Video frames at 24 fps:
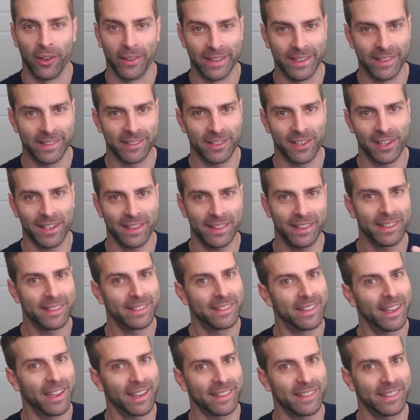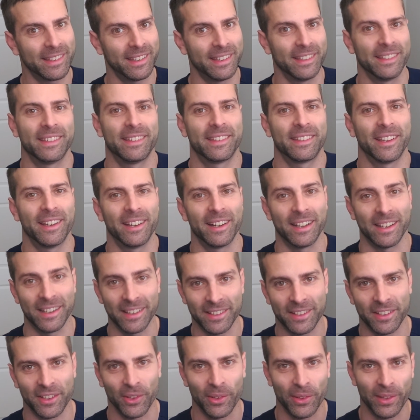These are like the sexiest studies,
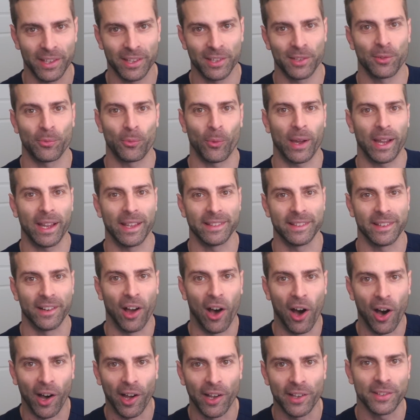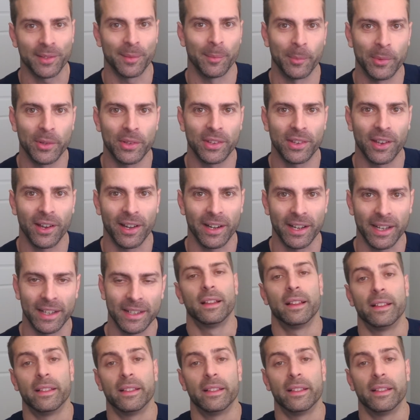so this is why it's an awesome study.